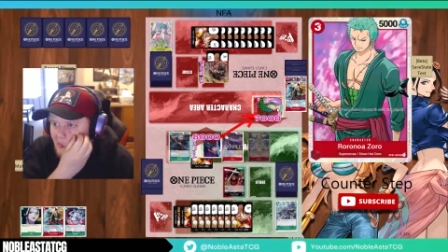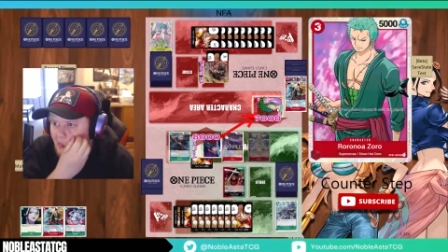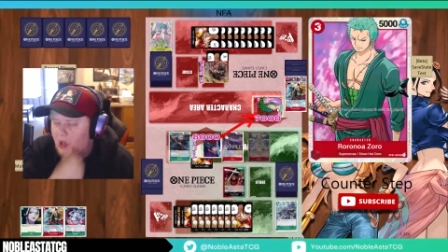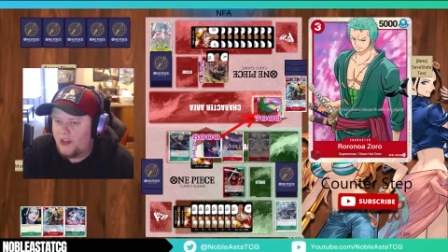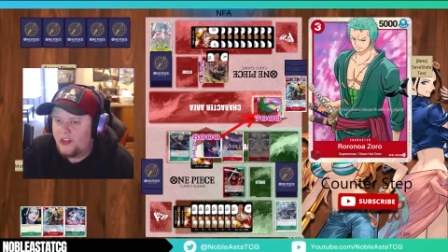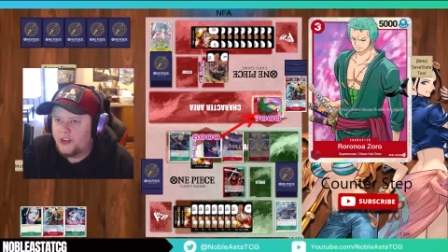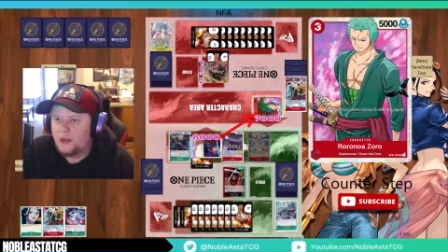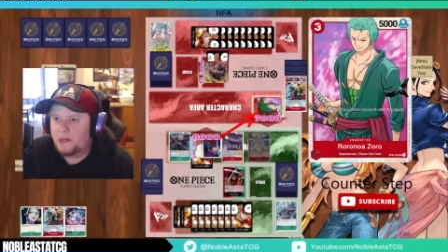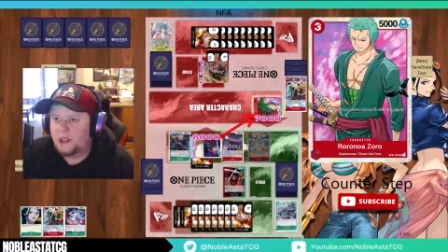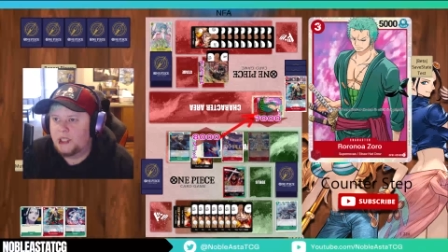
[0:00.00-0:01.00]
I think
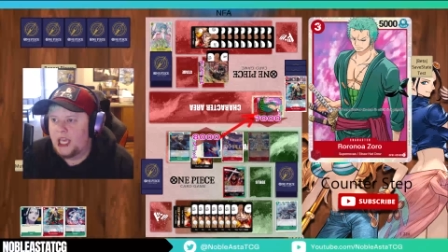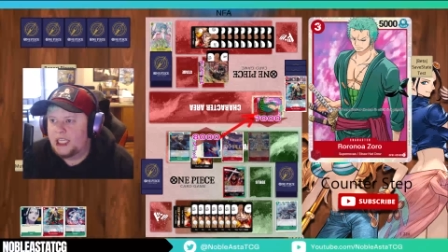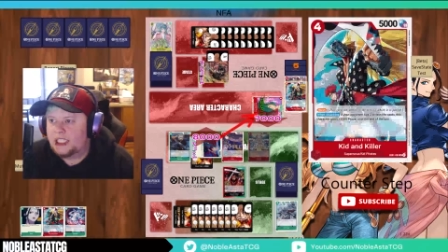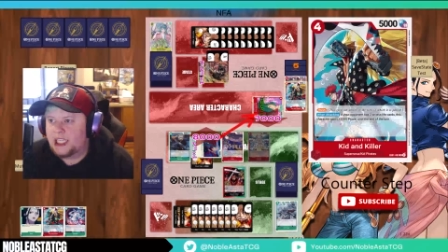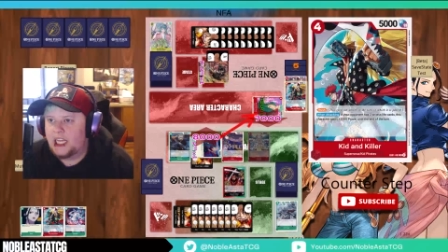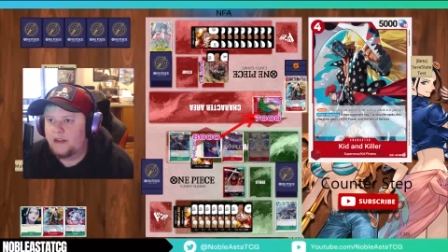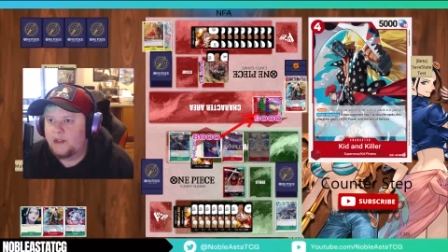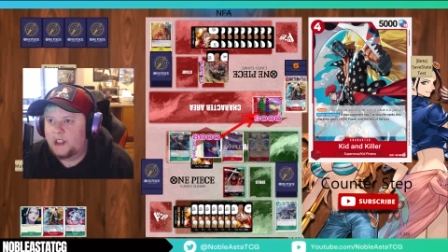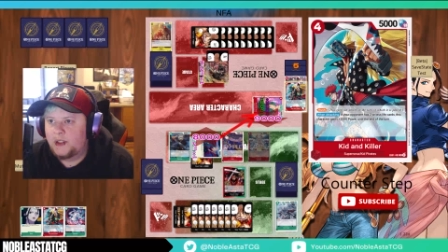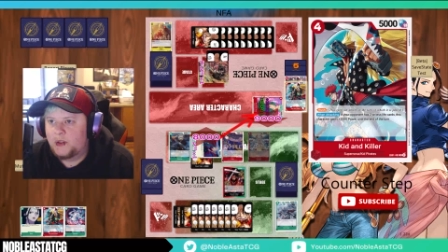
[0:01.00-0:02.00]
the play is kind of
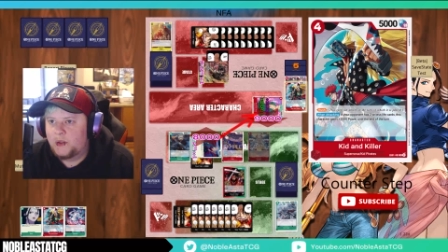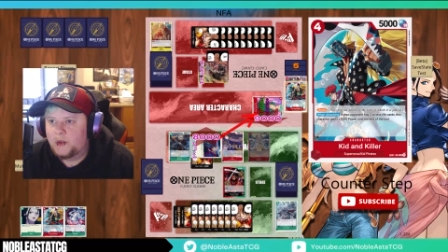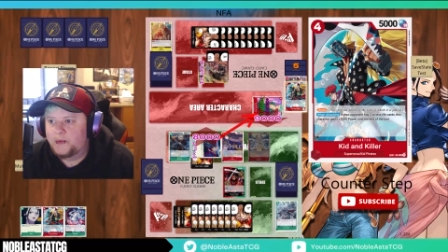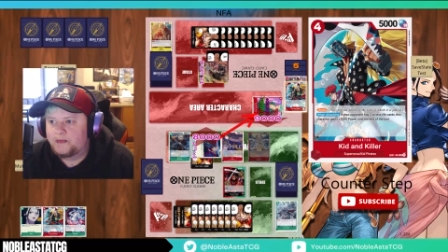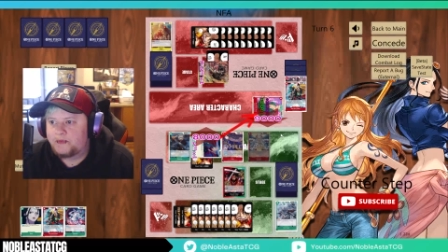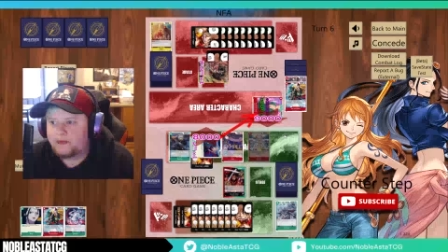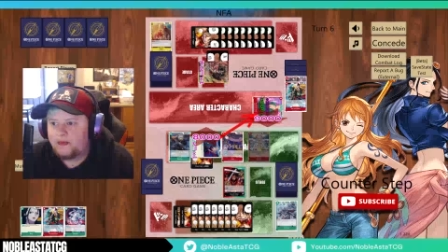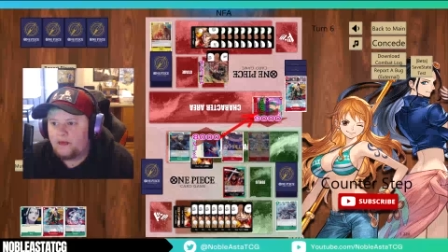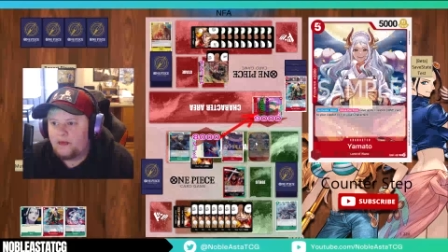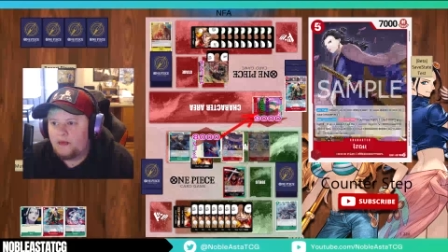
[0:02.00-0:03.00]
to
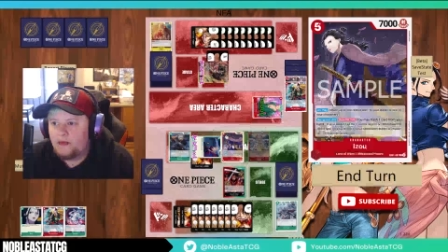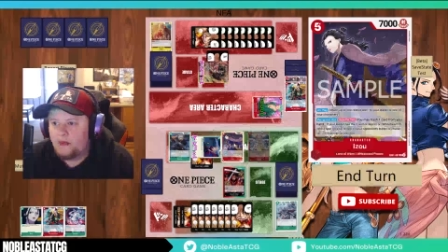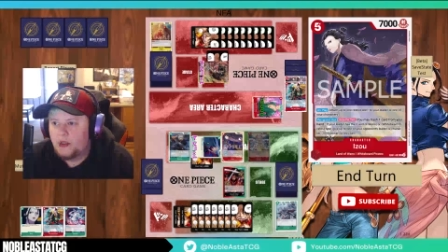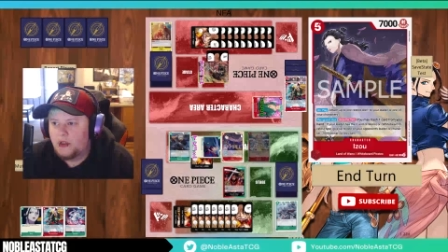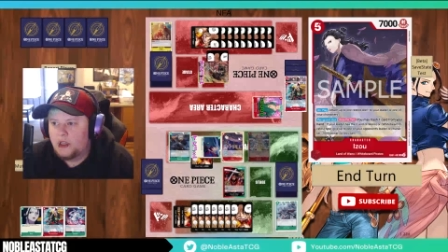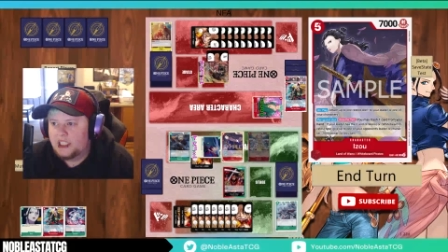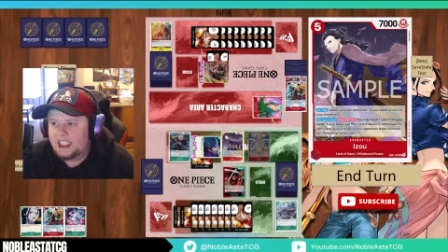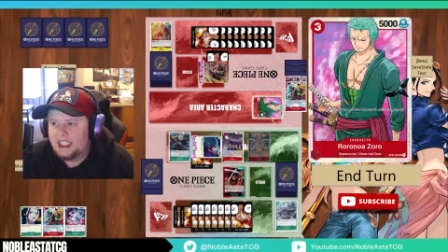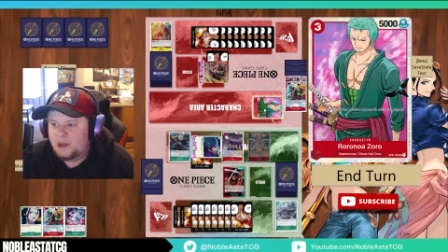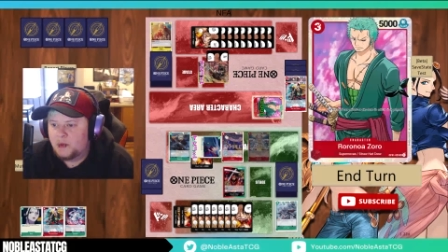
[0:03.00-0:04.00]

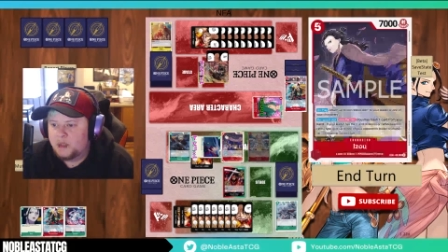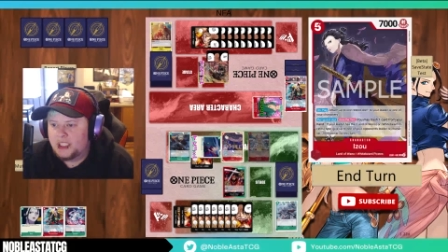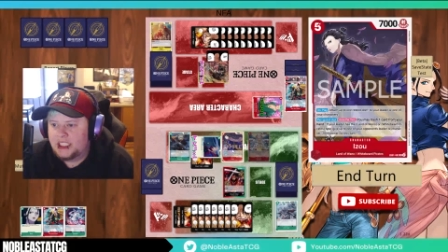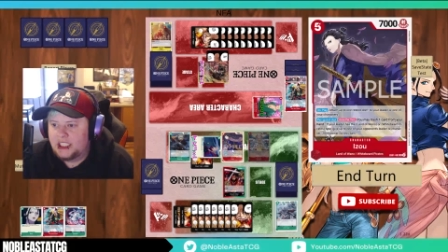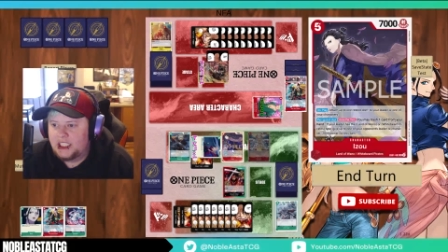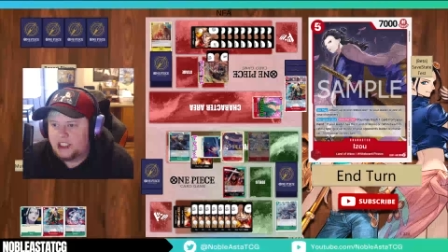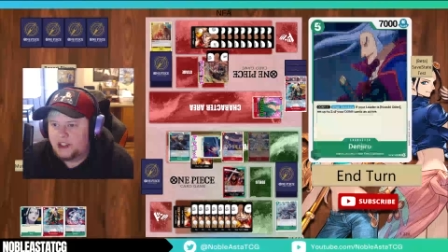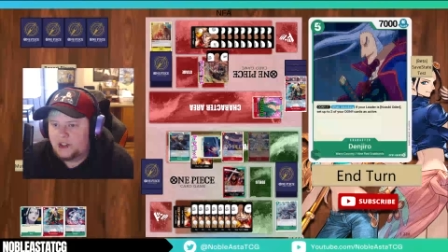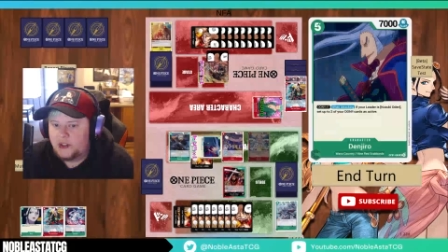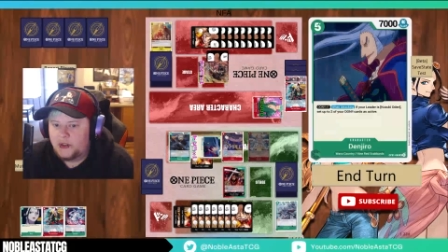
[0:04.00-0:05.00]
keep swinging
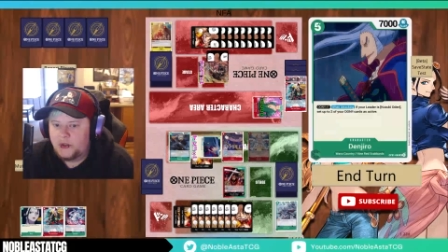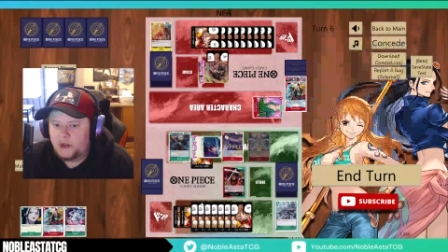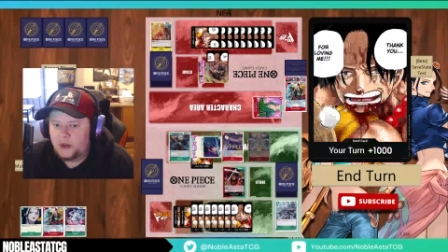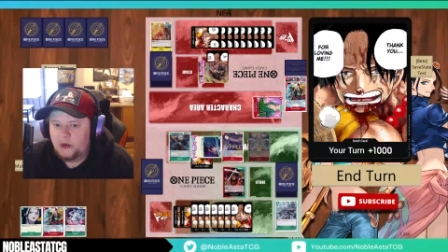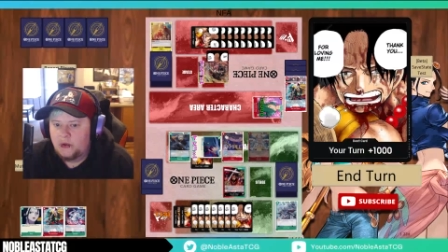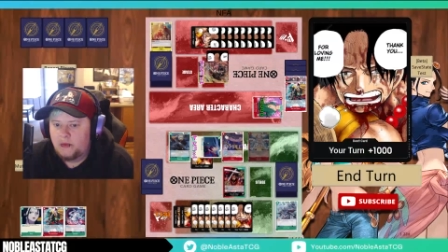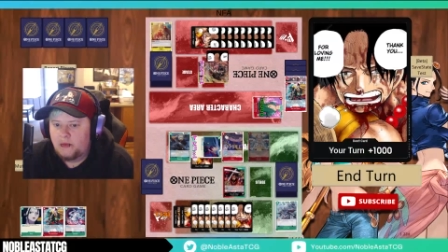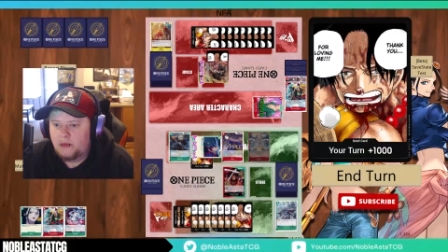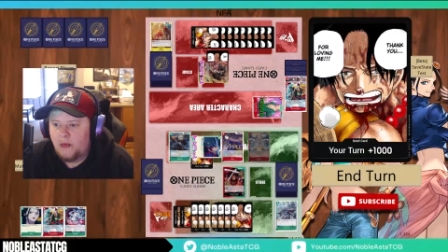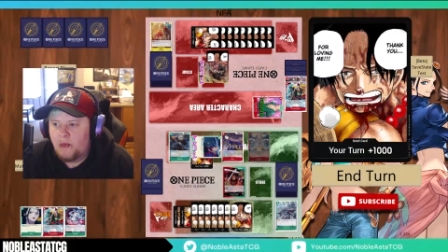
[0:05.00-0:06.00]
into
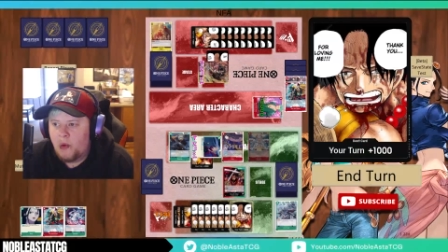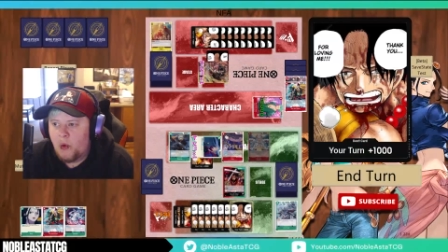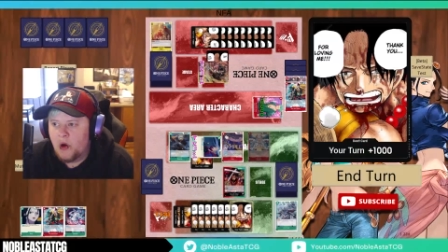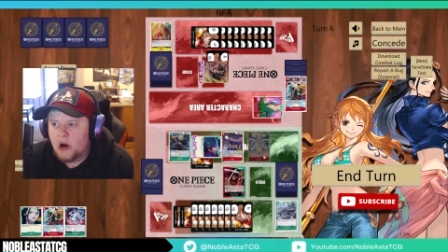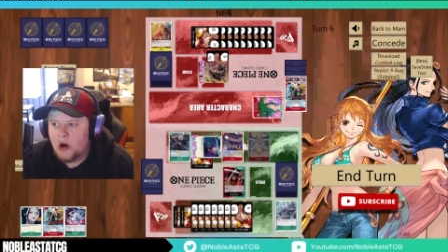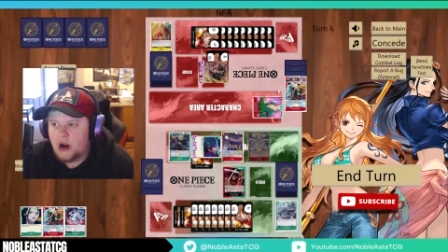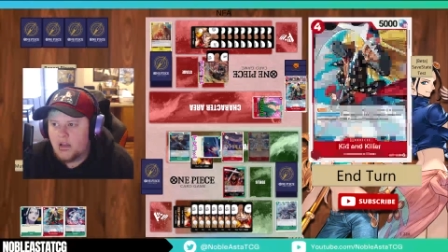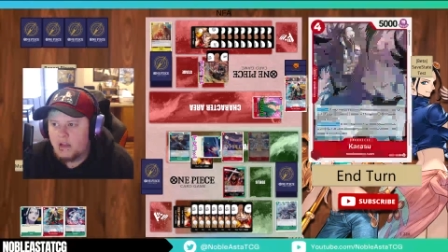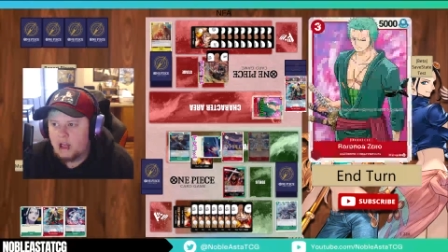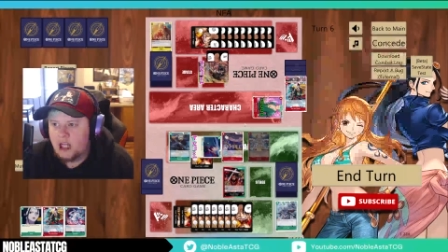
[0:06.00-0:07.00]
board, I
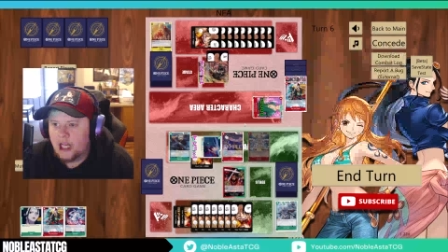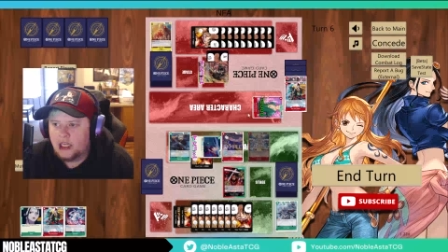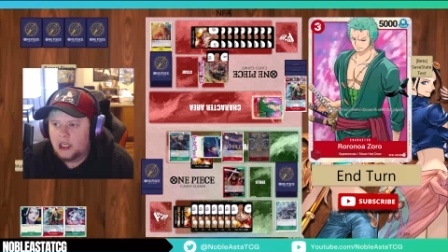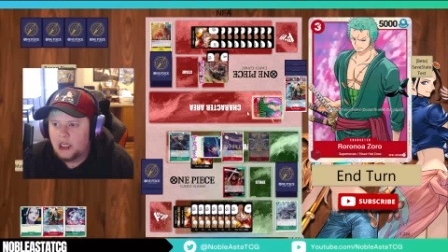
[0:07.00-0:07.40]
feel like.